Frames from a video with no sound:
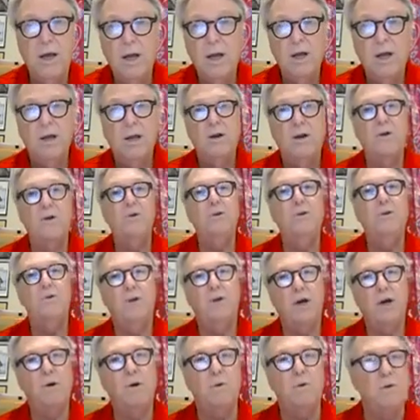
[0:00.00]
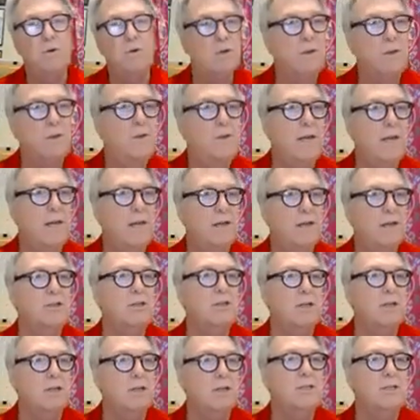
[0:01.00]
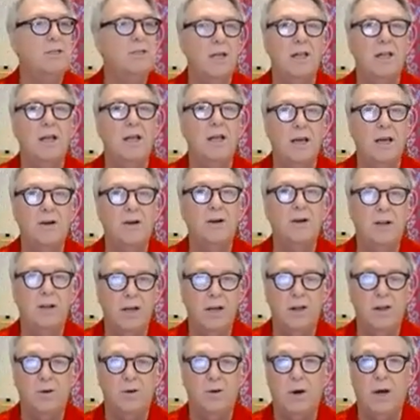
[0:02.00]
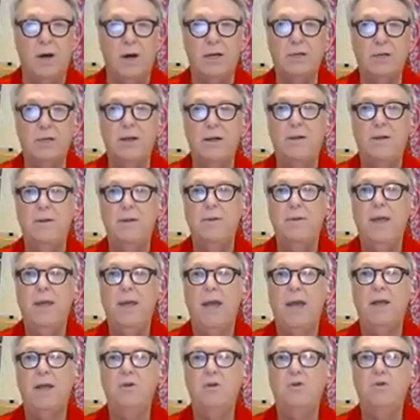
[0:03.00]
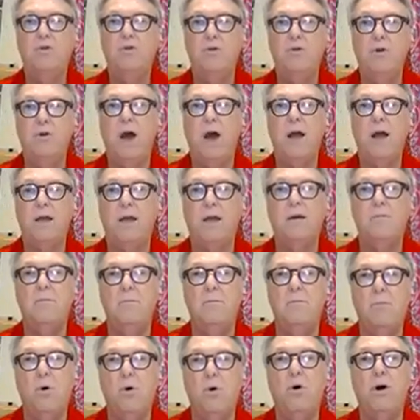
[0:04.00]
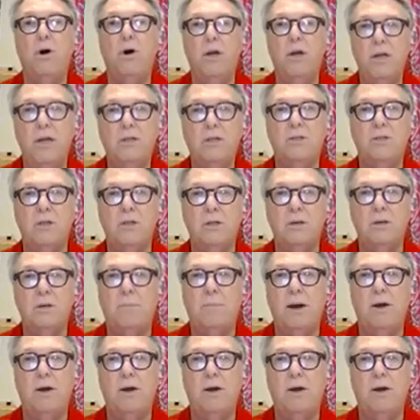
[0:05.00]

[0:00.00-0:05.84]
No, you don't. The engine is still 100 kilowatt, and you do not get more engine by